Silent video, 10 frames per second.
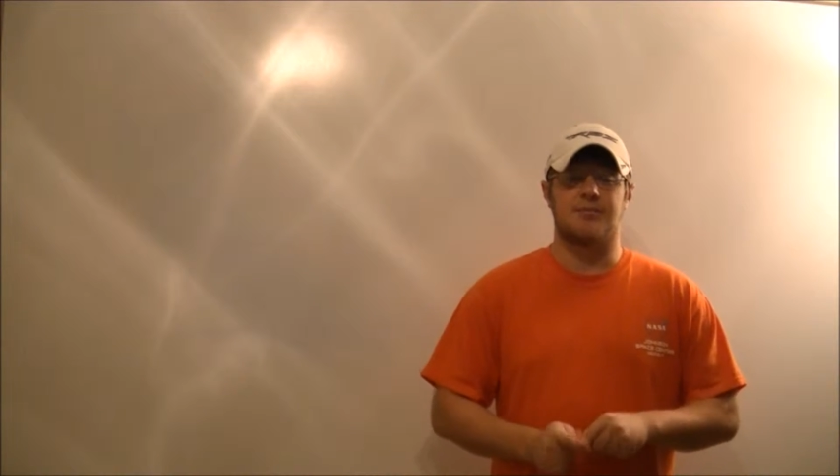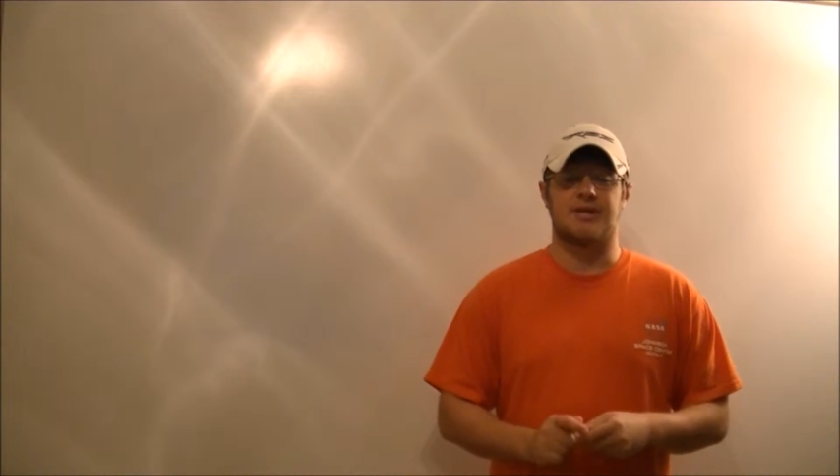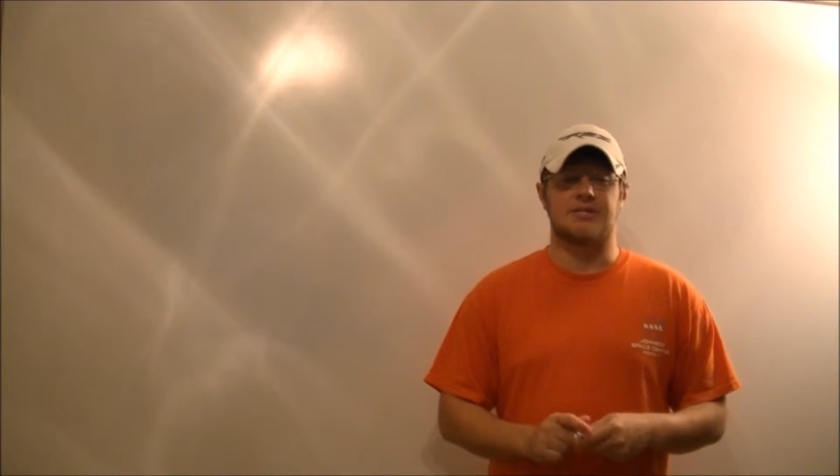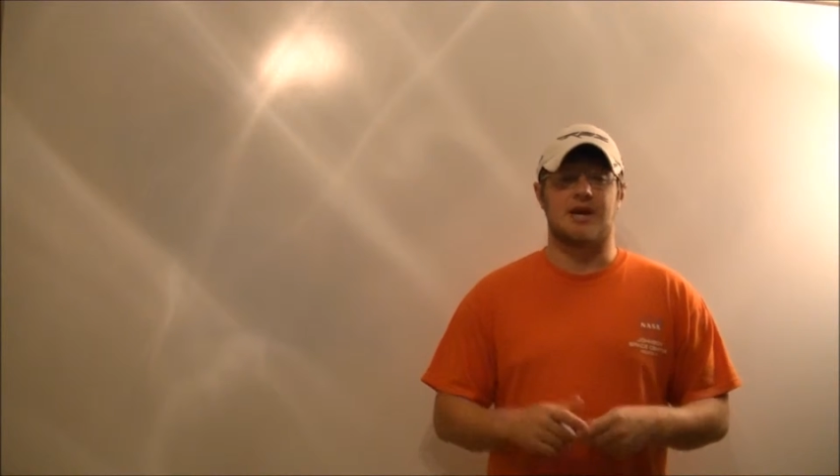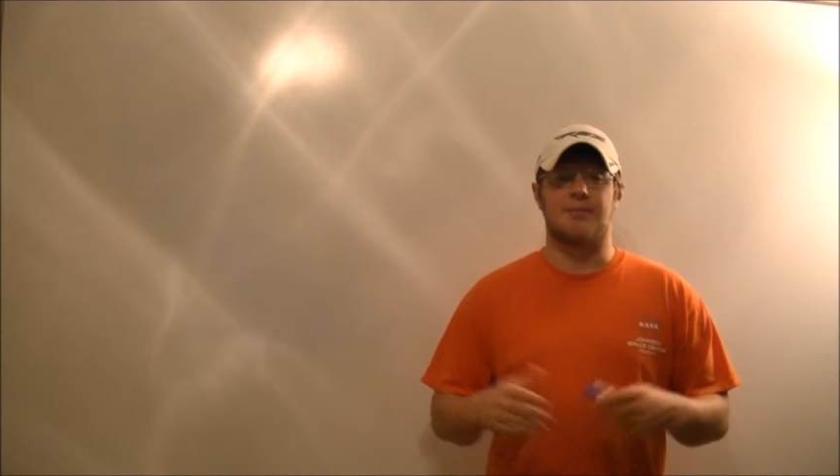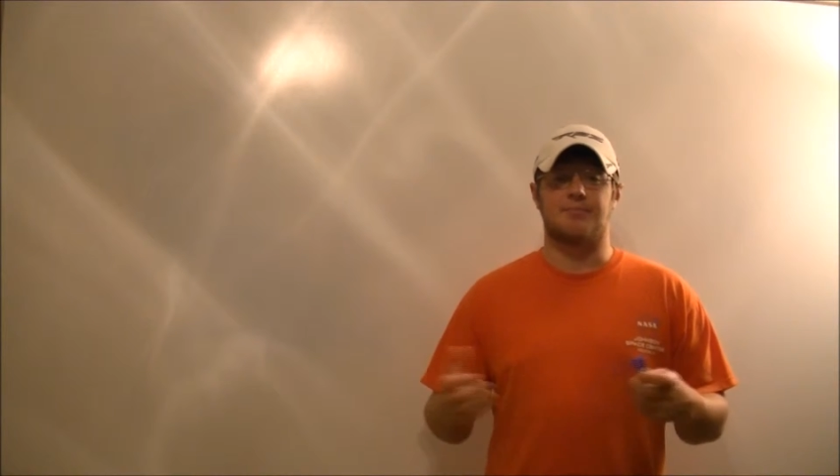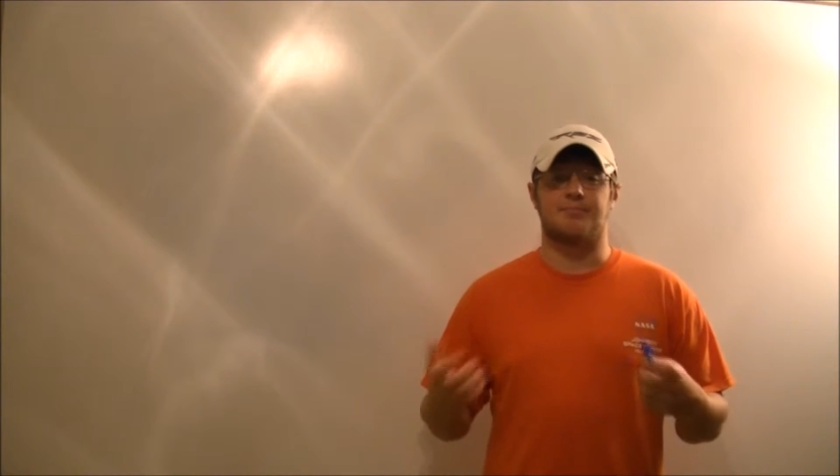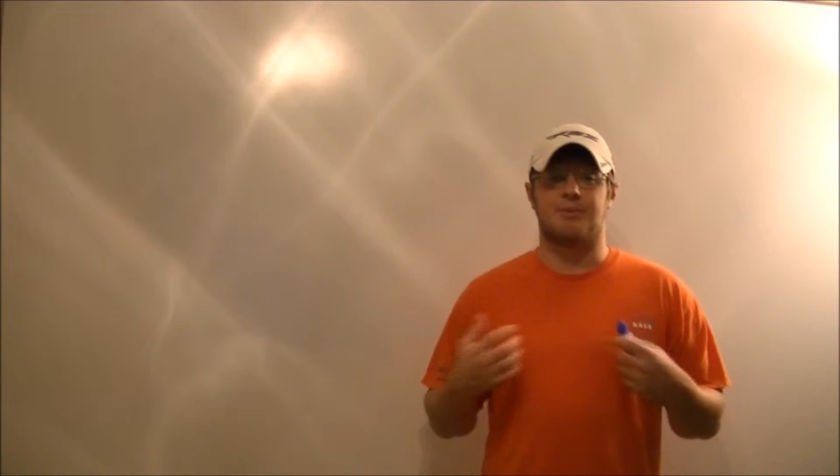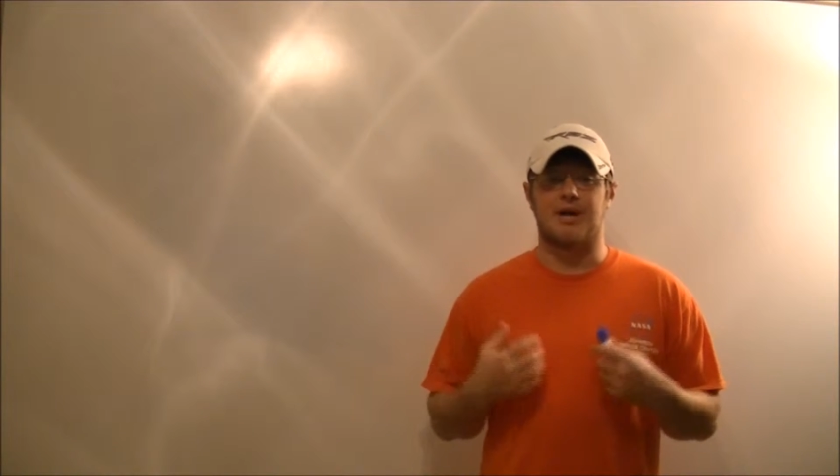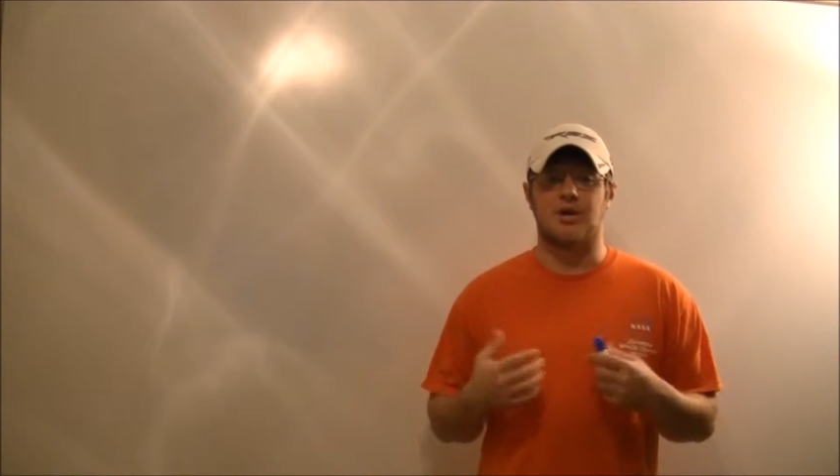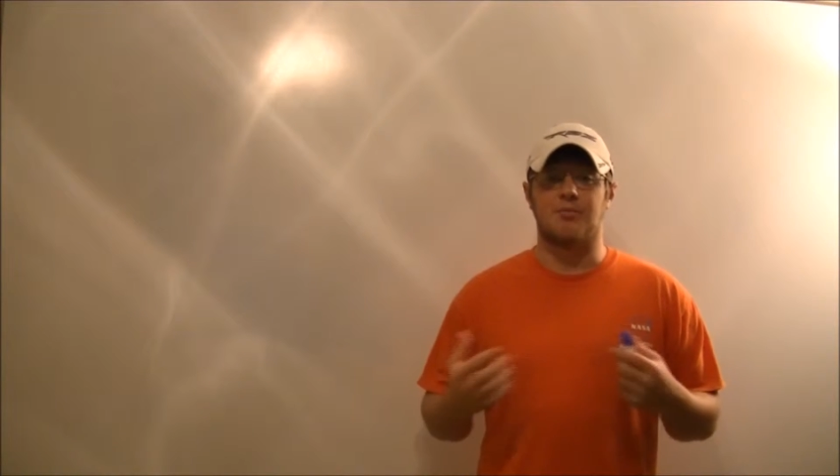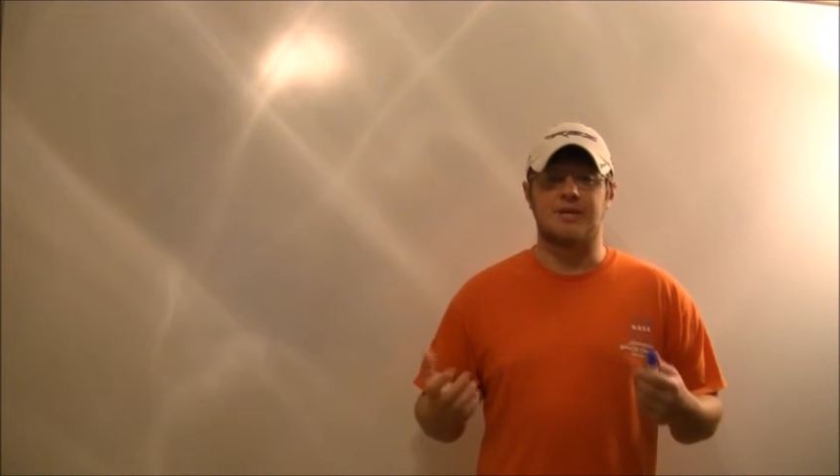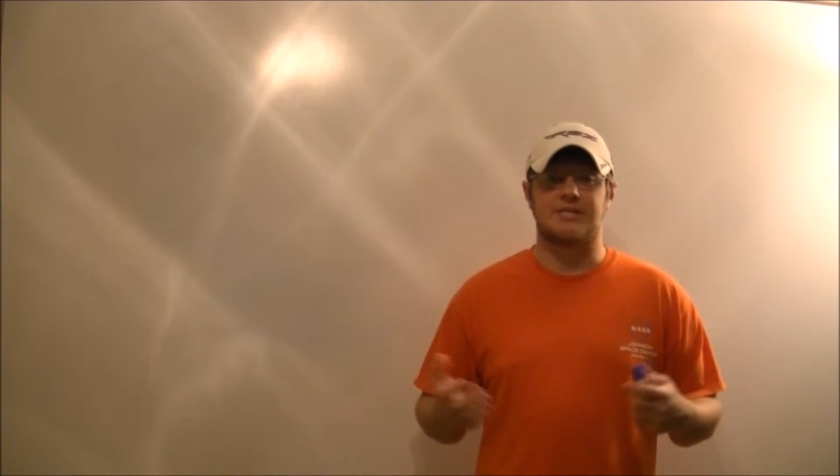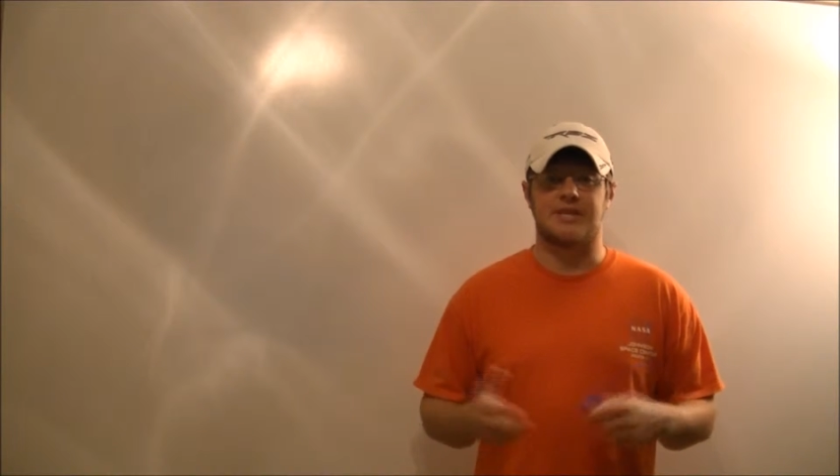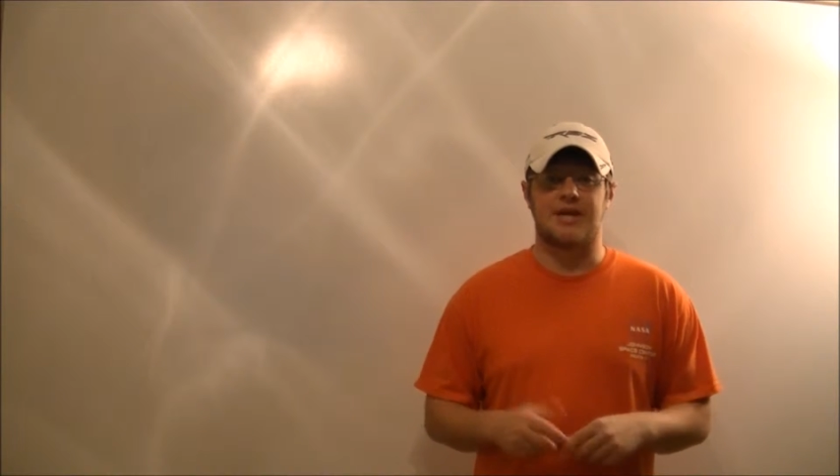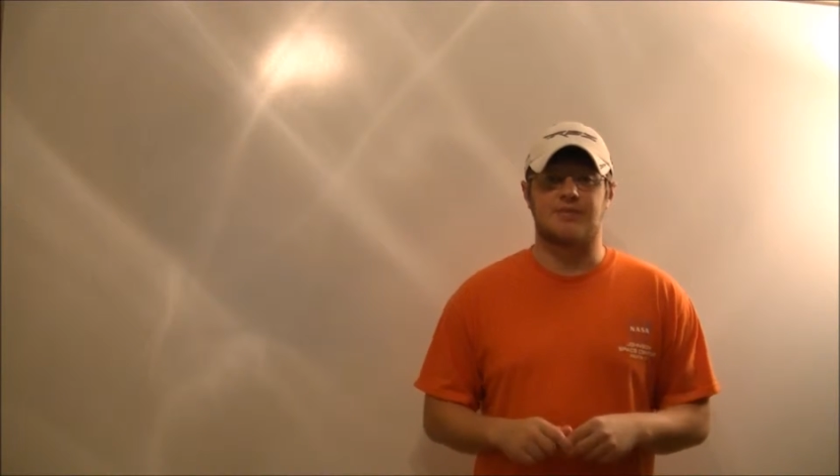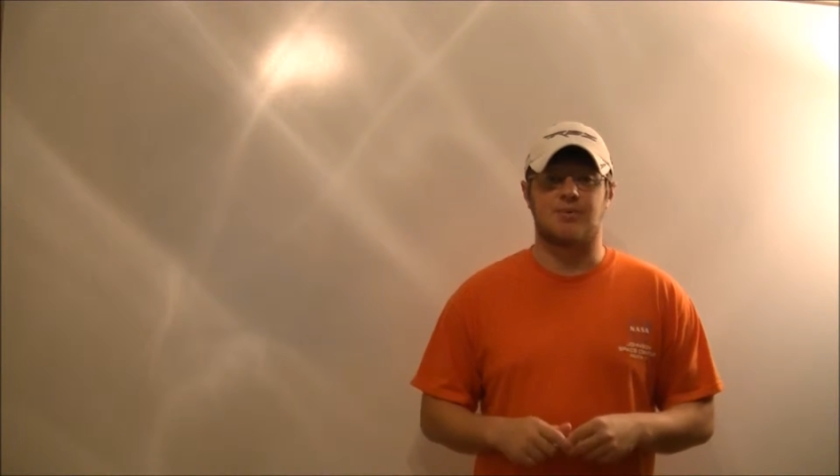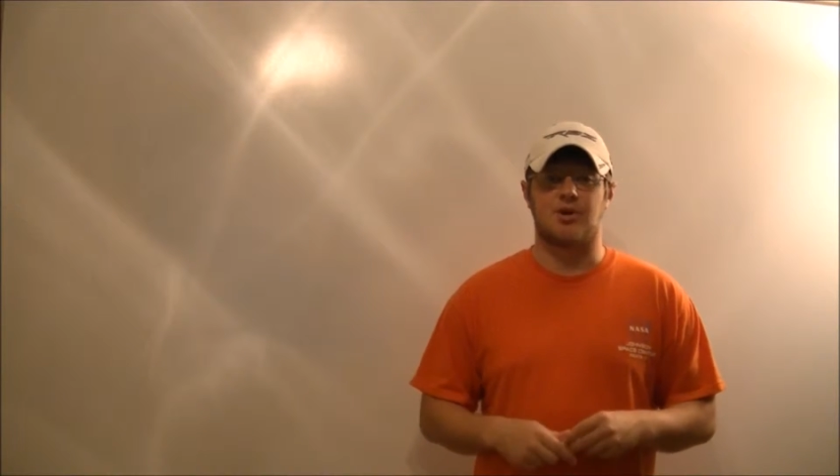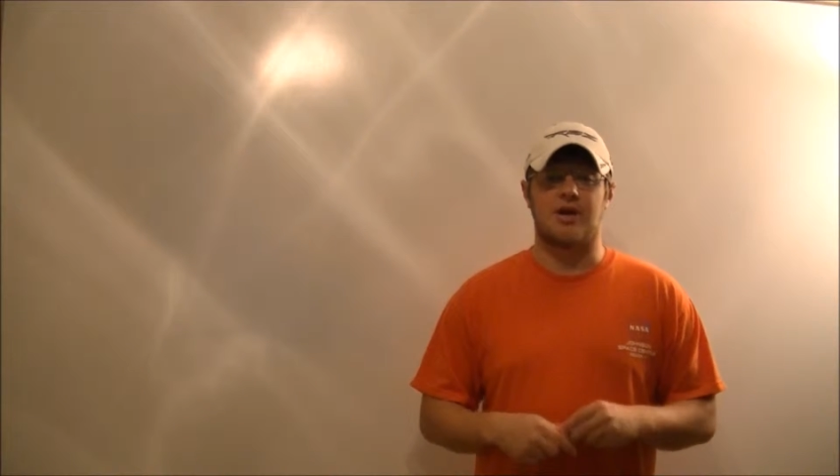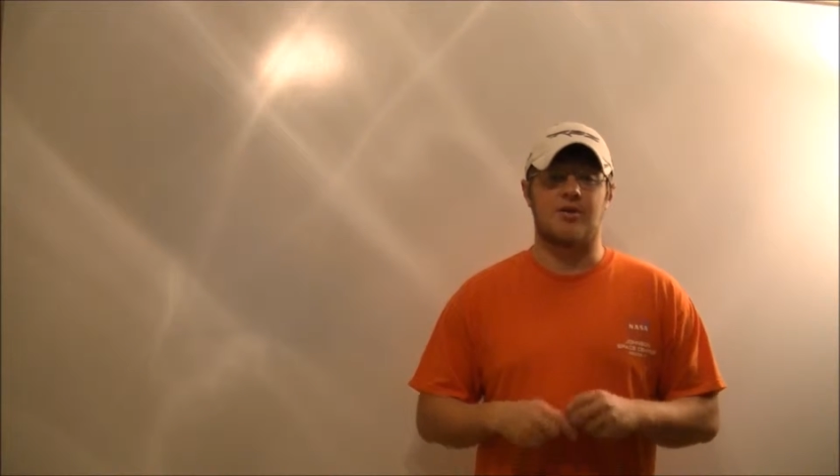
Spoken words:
because I'm by no means an expert.